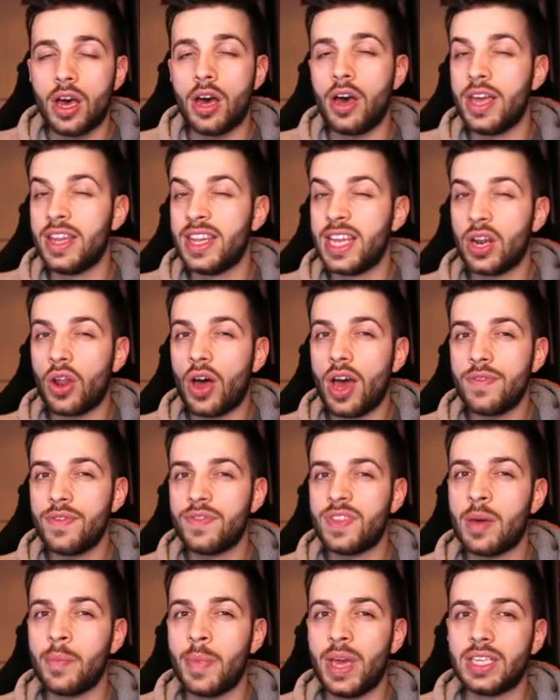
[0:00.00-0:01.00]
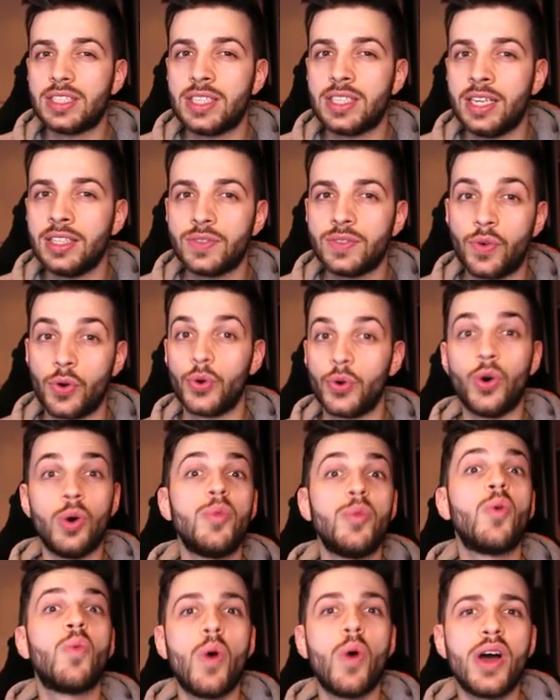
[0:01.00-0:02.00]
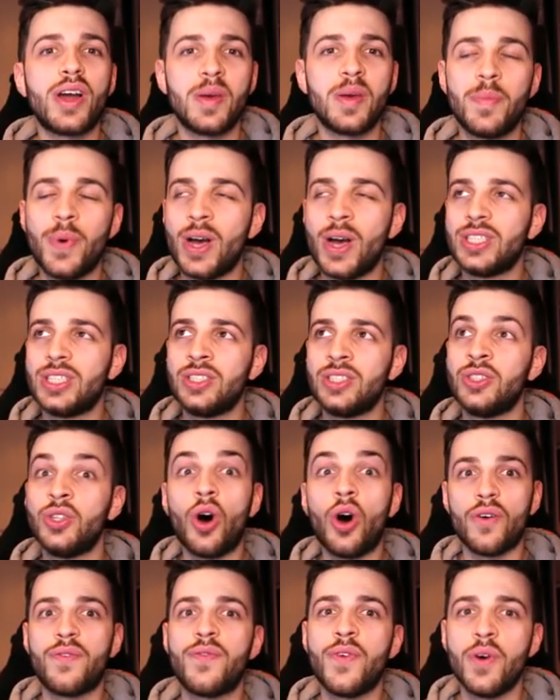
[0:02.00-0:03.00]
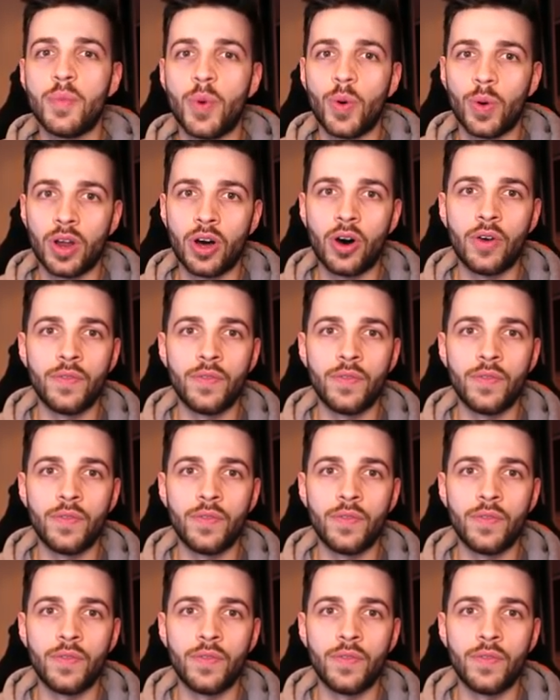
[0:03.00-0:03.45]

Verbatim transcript: uh, in their life, if that makes sense, for a normal working person, not a footballer